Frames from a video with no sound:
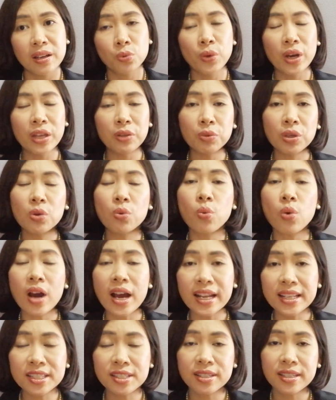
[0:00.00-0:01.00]
When we
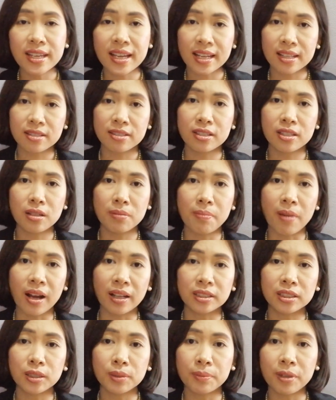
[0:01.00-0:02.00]
want to get to the
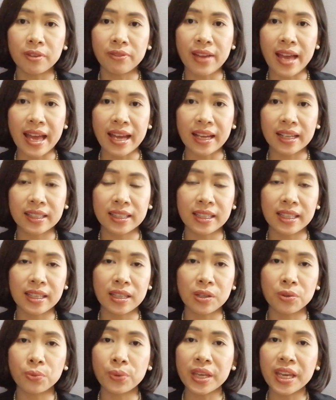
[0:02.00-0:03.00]
bottom of
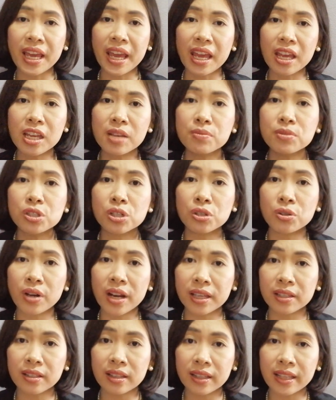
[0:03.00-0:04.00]
acne, we aim to
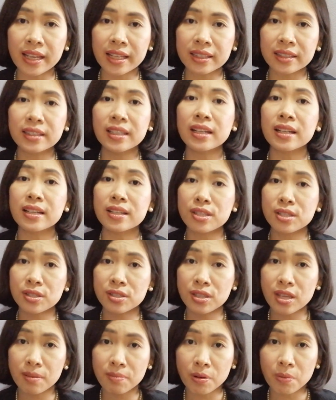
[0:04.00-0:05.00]
regulate the
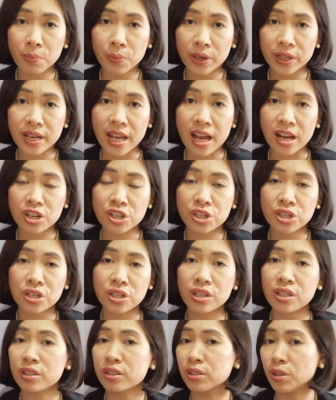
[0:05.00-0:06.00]
sebum
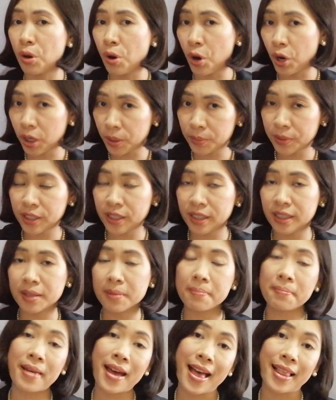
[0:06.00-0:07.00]
production, the hormonal
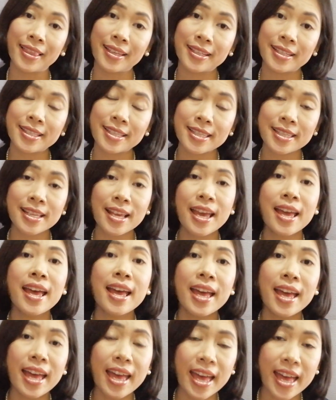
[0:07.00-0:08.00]
imbalance,
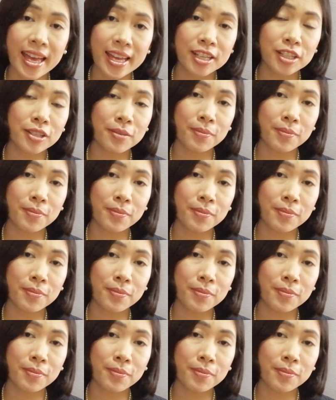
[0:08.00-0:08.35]
and